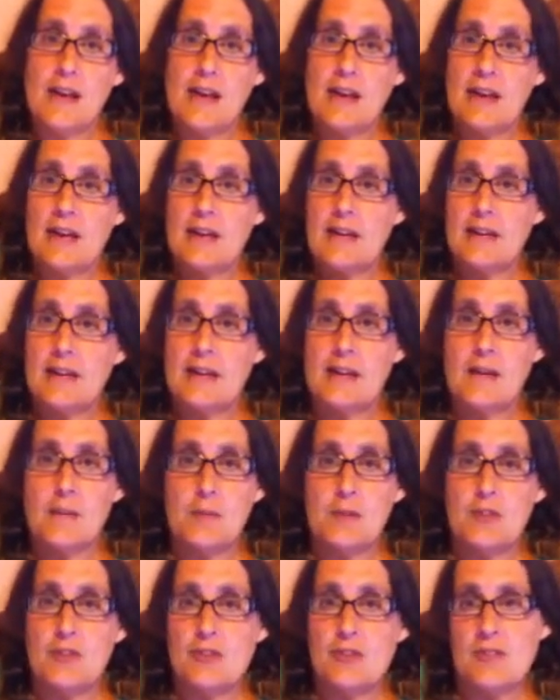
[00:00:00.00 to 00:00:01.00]
and
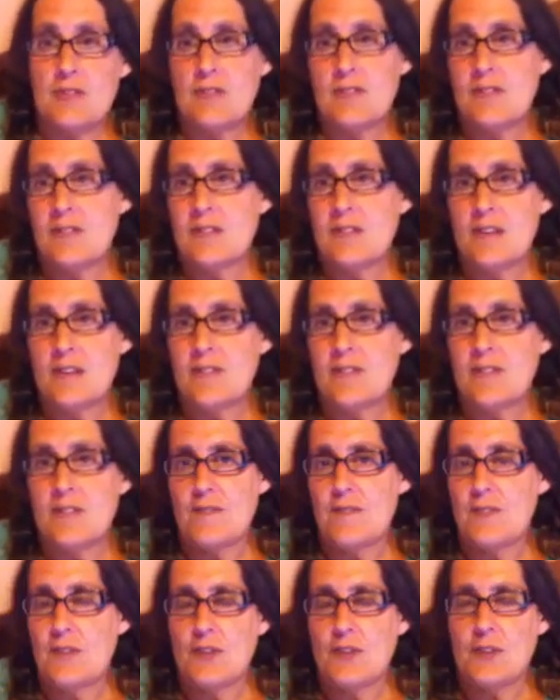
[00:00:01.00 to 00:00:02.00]
um, it just doesn't
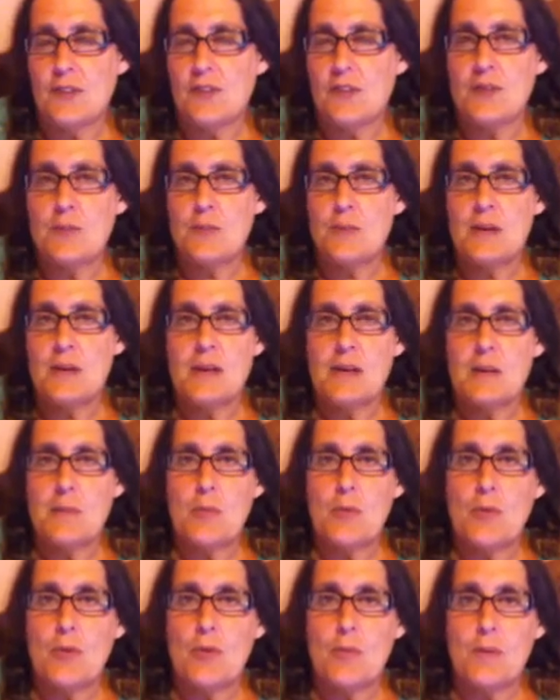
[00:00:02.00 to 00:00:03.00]
feel good to me
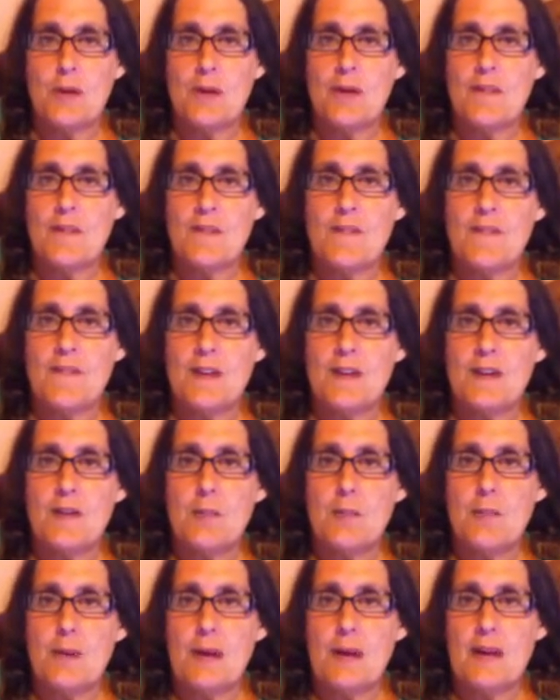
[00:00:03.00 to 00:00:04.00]
anymore to be on the
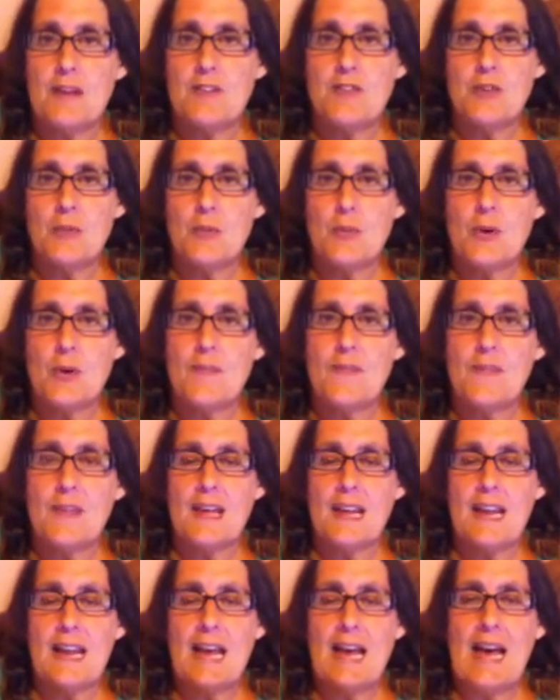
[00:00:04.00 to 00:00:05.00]
fentanyl patch. I want
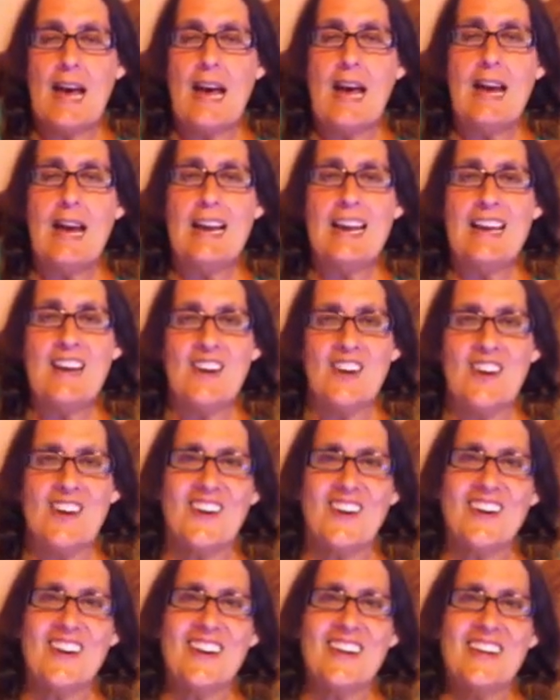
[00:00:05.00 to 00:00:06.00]
that out of
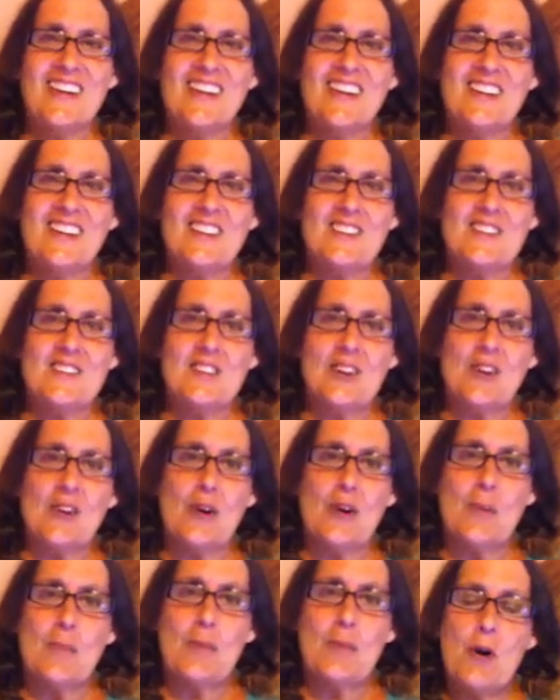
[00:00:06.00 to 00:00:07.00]
here.
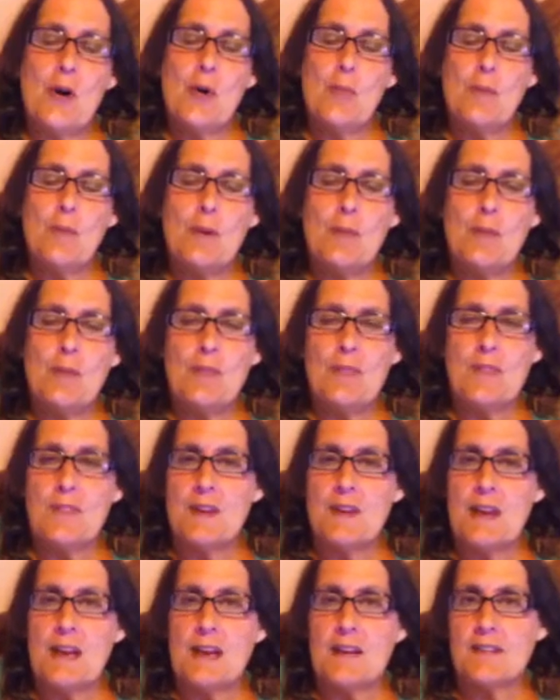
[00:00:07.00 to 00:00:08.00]
So hoping within
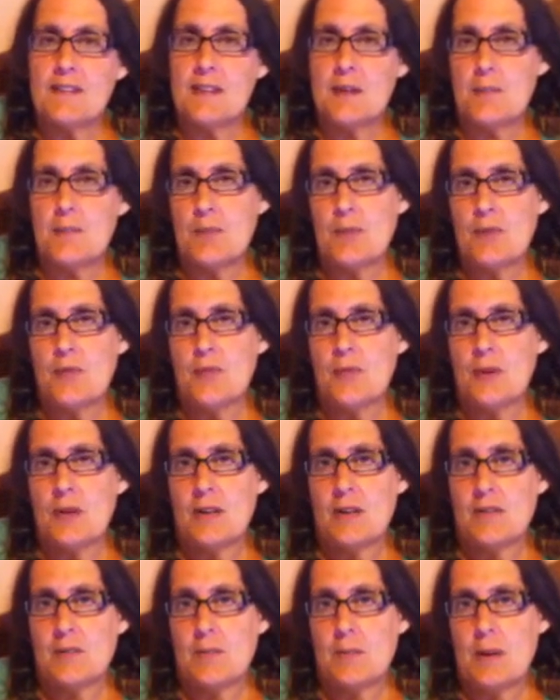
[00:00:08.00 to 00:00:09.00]
the next couple of
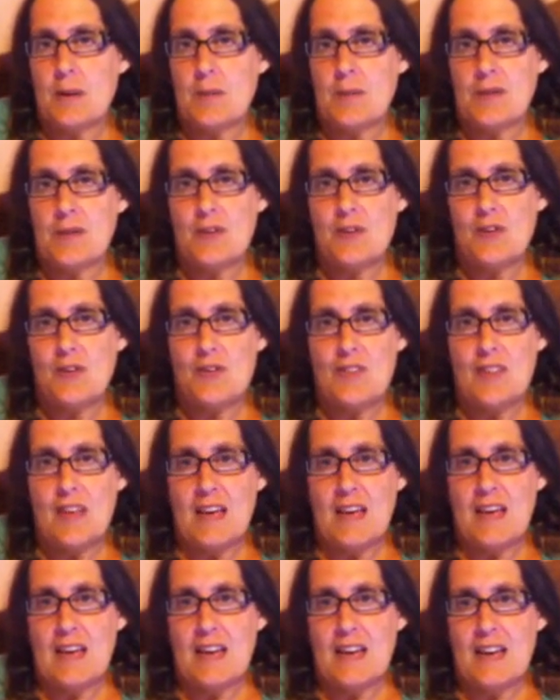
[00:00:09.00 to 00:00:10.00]
weeks to be able to do
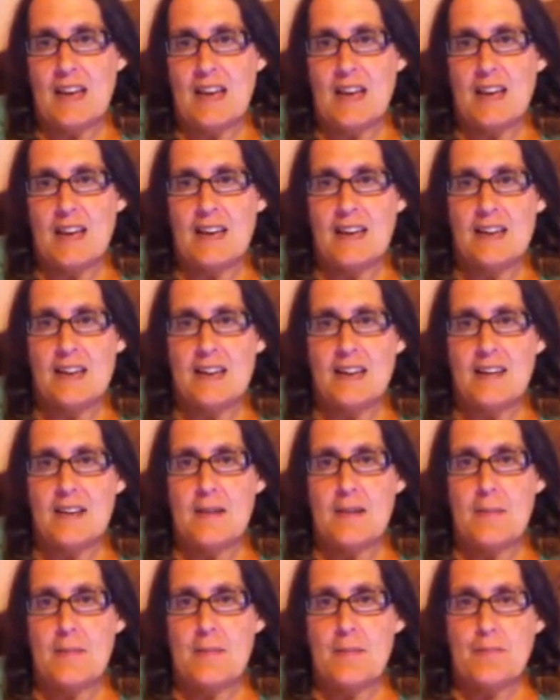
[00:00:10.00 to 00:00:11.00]
that, and
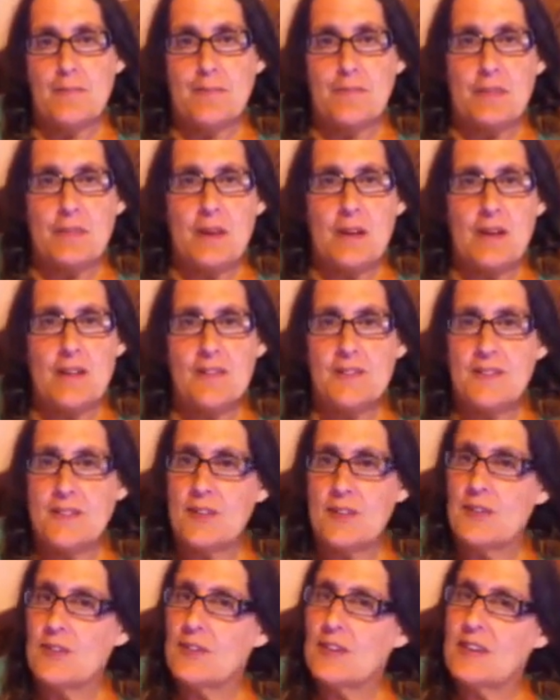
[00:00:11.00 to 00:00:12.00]
um, I'll
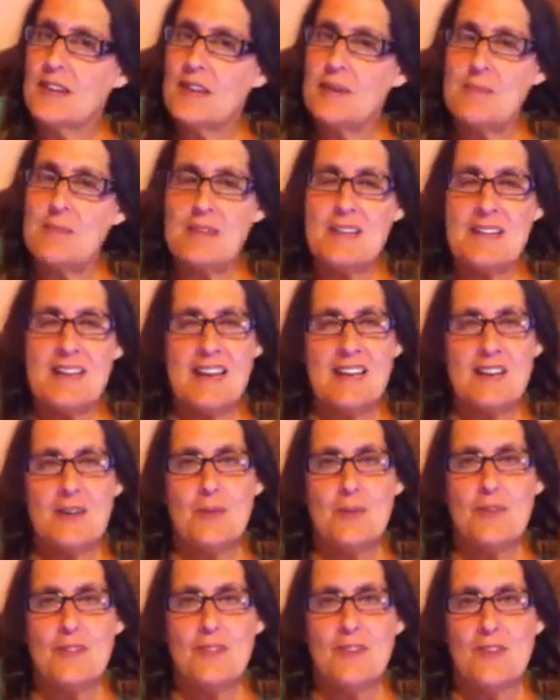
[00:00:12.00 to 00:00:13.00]
still keep
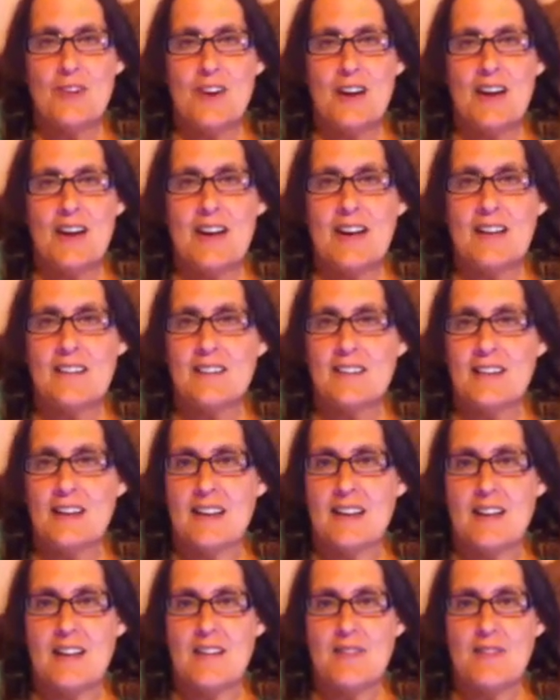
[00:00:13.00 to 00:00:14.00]
connected with you guys. And
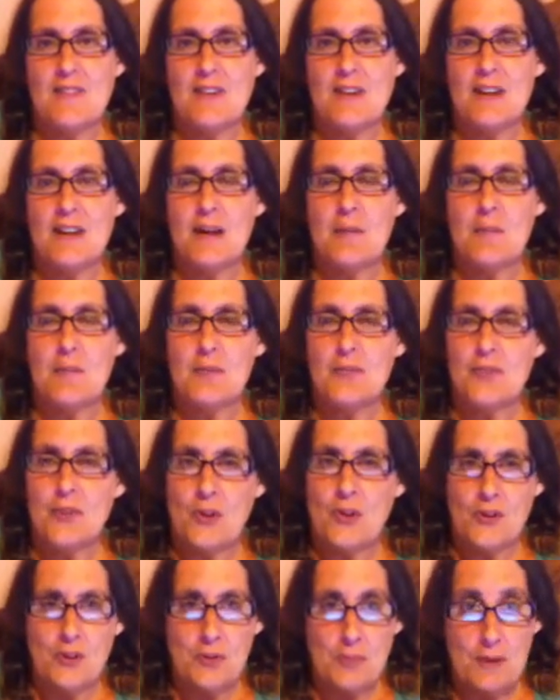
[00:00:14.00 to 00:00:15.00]
I love read. I'm
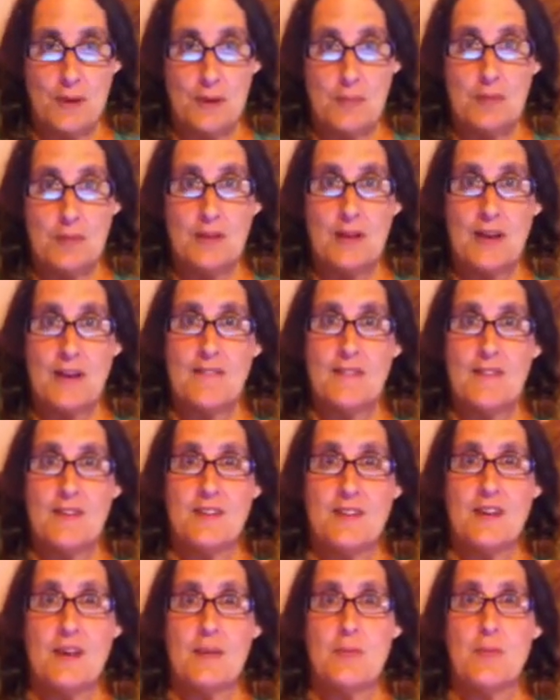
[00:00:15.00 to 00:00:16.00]
starting to be able to have the
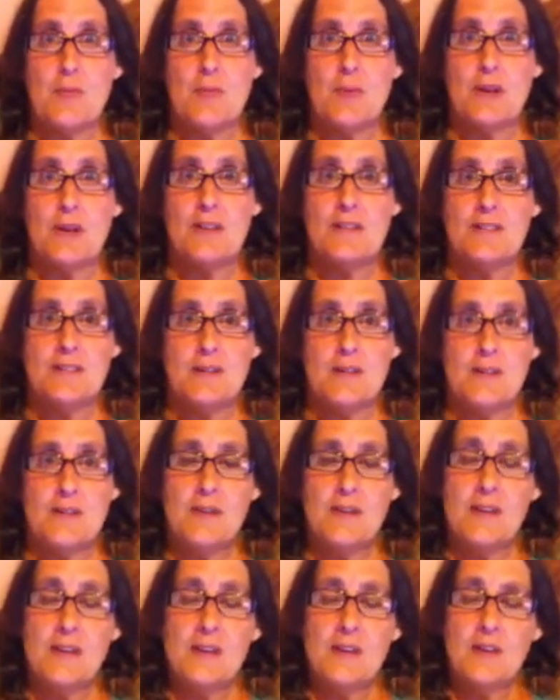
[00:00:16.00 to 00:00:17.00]
time to read some
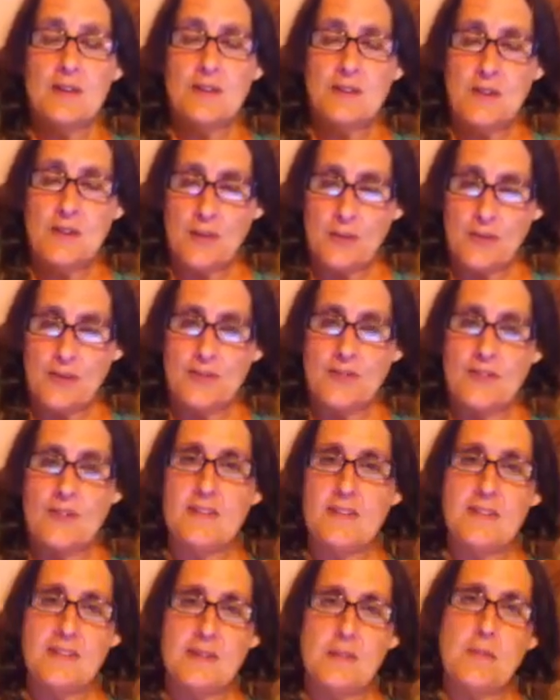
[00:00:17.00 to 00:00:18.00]
or
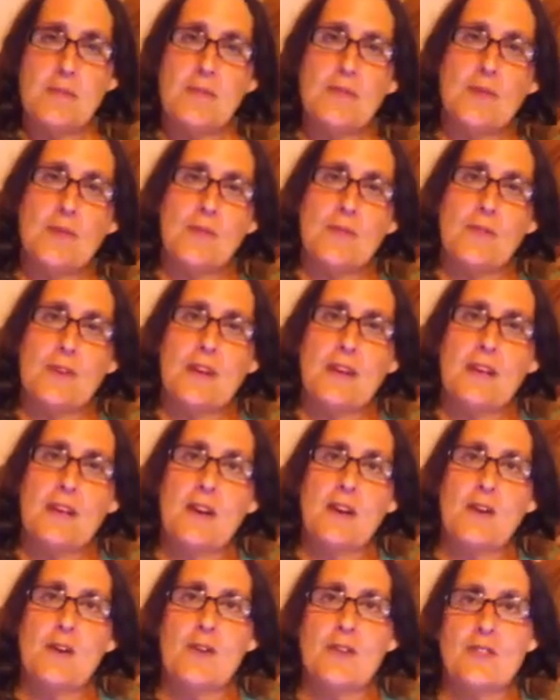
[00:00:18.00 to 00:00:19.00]
see some of your
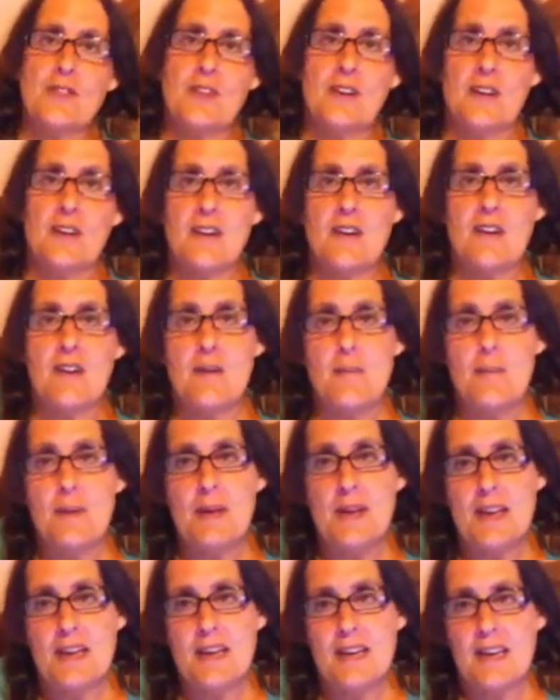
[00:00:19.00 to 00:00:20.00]
videos and
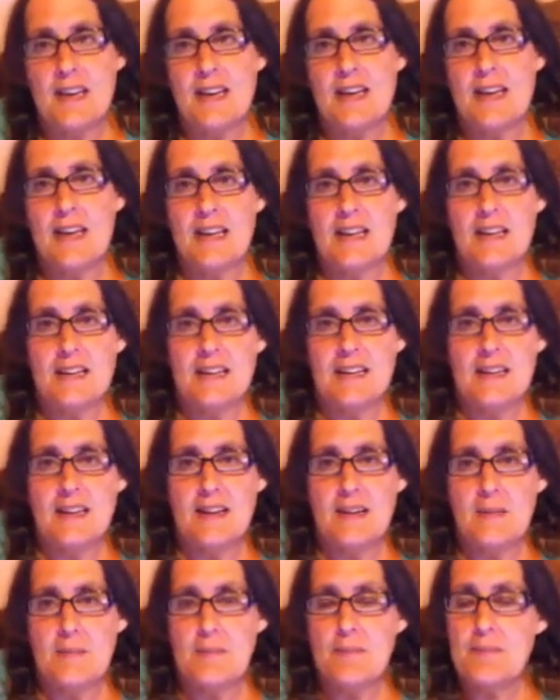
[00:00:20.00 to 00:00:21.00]
comment and.
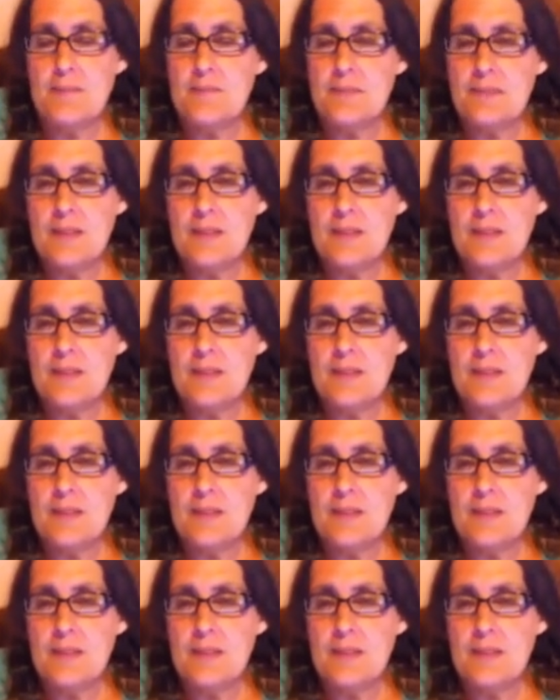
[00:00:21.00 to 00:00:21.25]
Um,